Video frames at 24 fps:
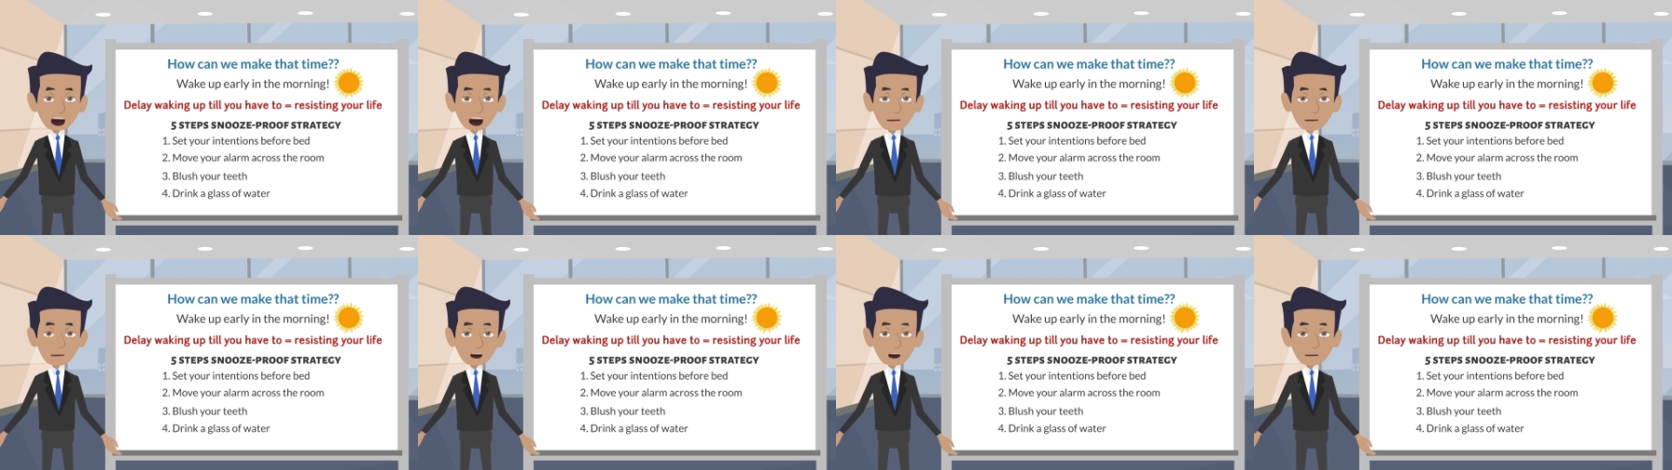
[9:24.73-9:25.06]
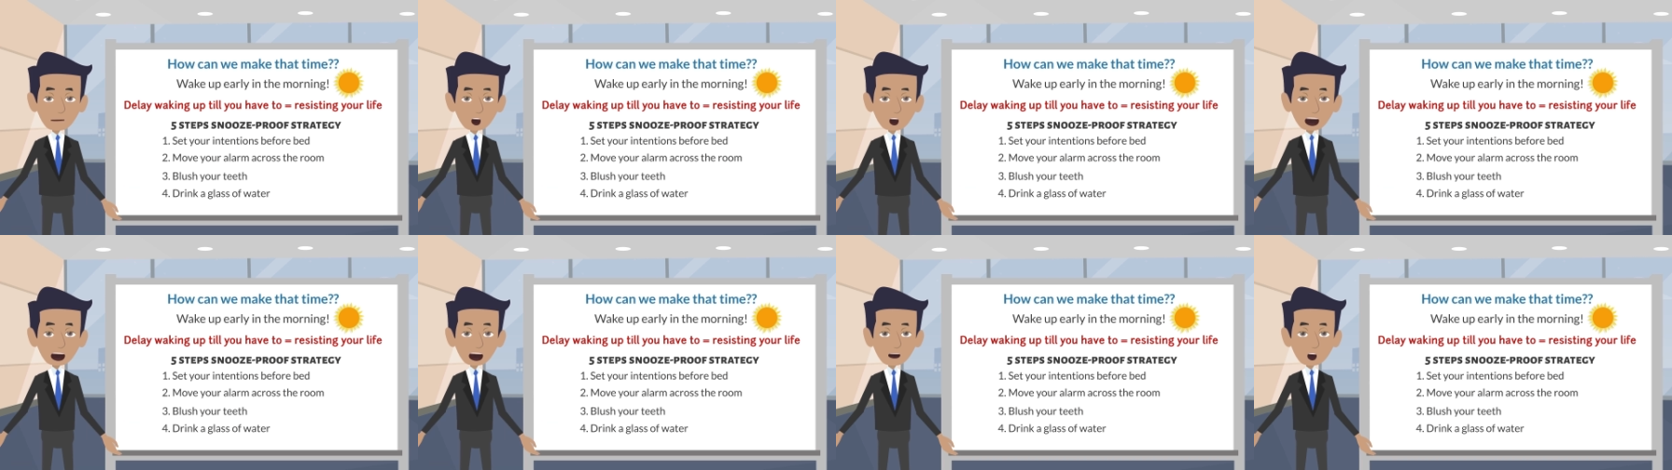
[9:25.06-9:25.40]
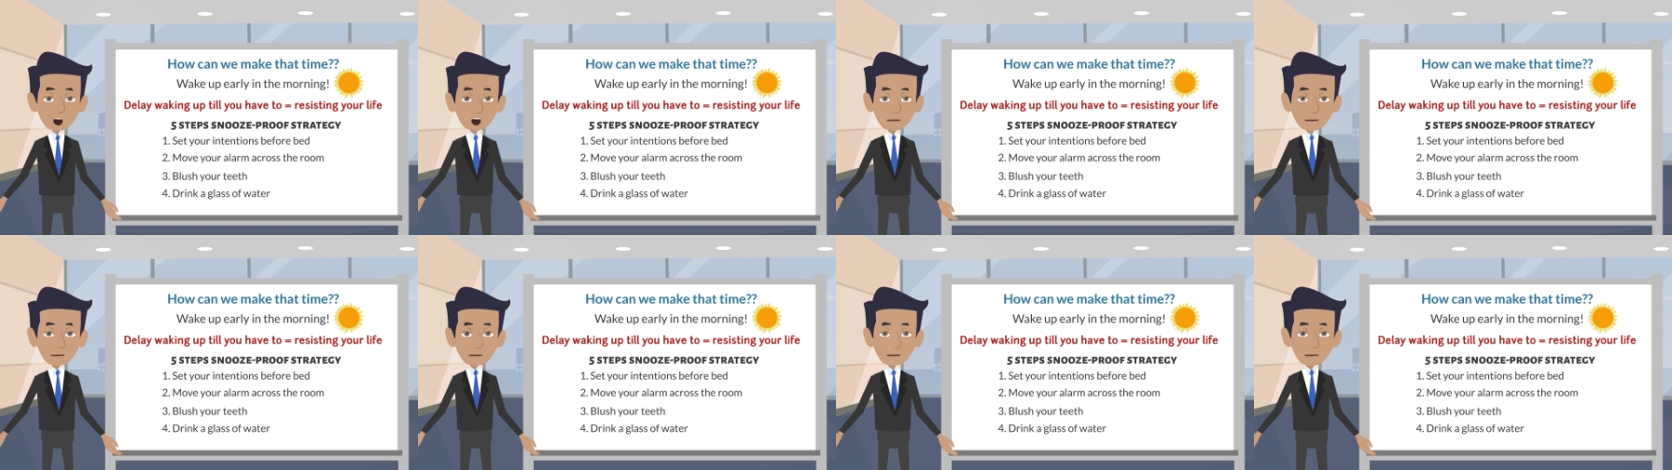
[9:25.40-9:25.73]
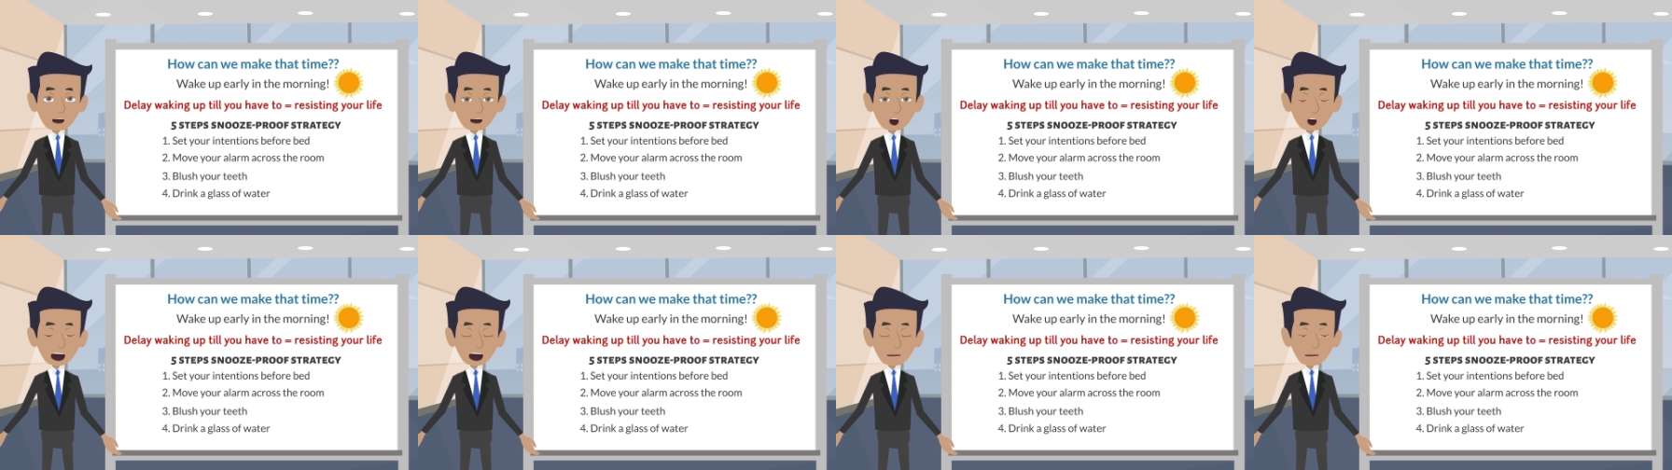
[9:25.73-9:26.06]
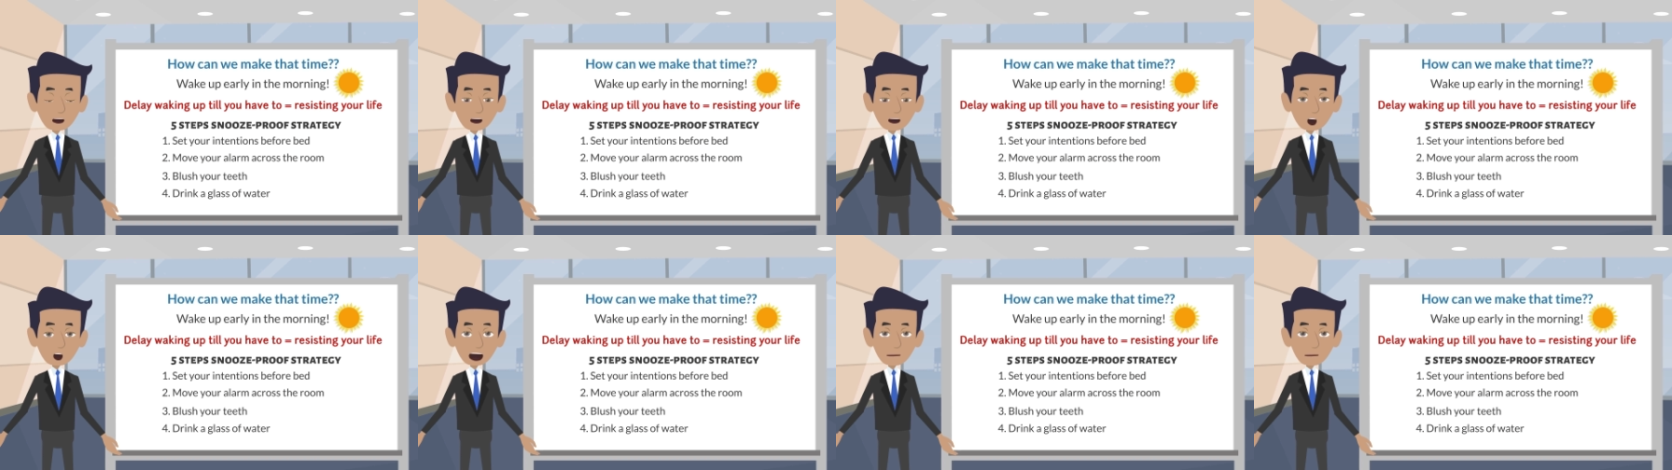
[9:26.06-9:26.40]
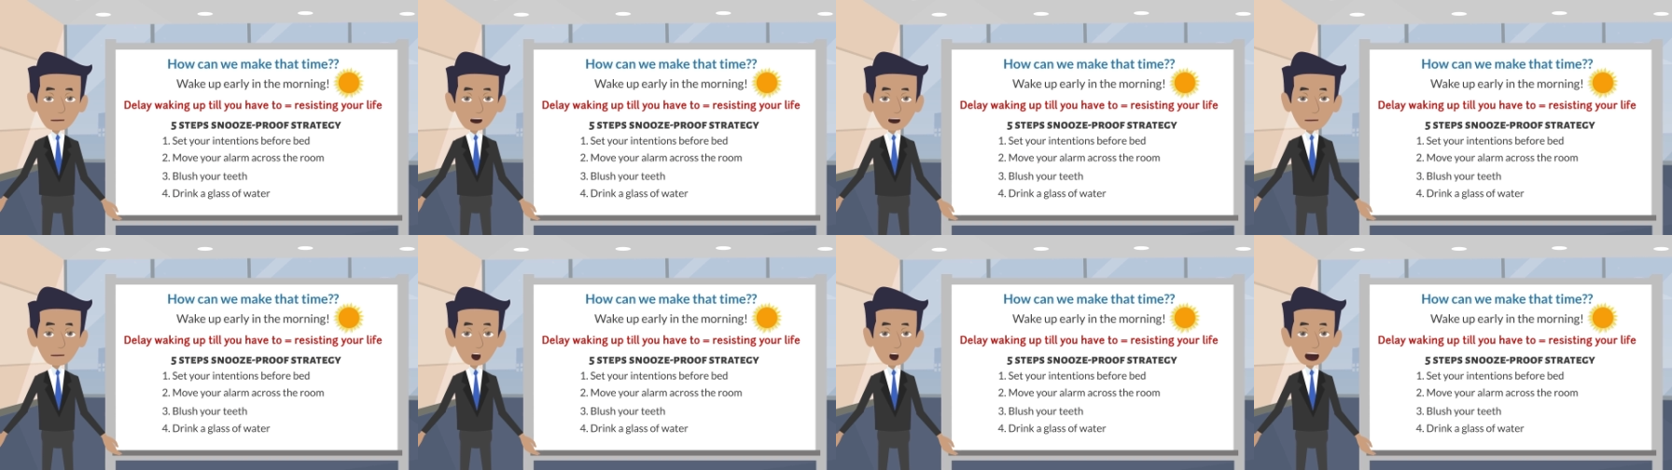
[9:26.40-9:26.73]
If you're tired during the day,
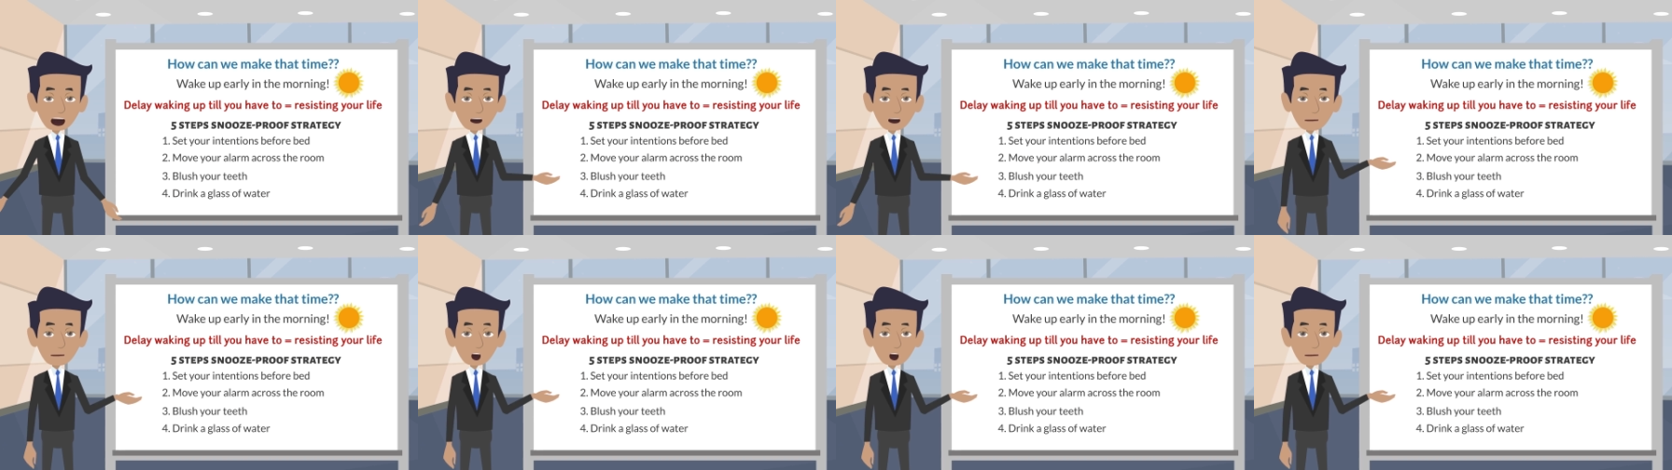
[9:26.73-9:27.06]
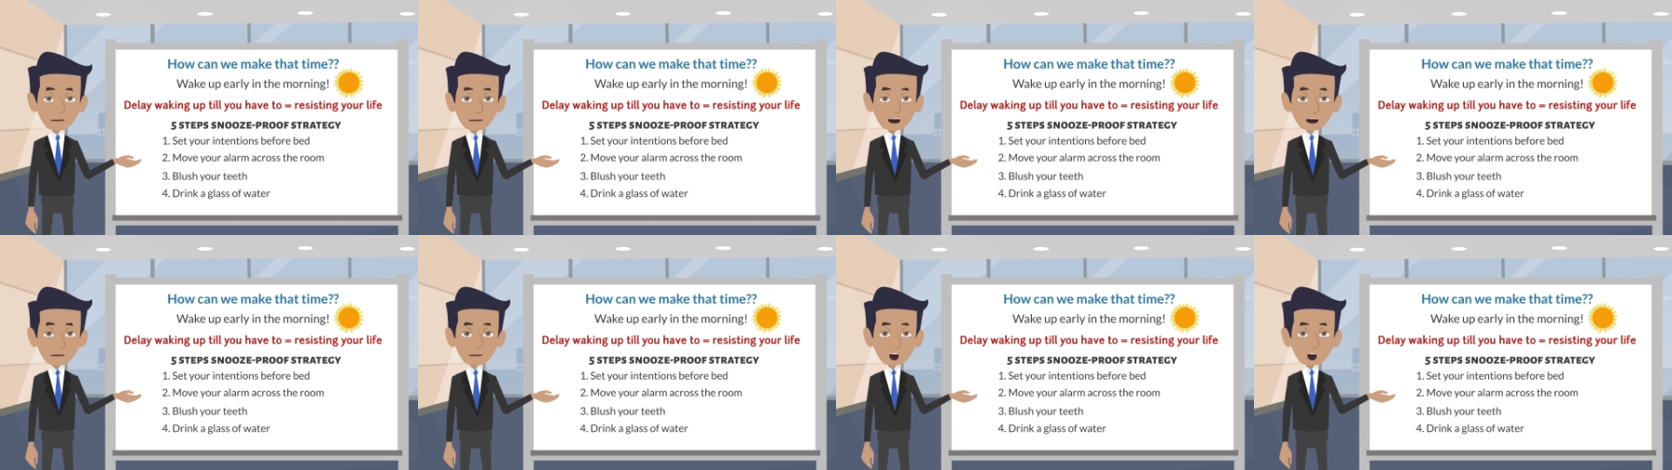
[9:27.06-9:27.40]
rehydrate.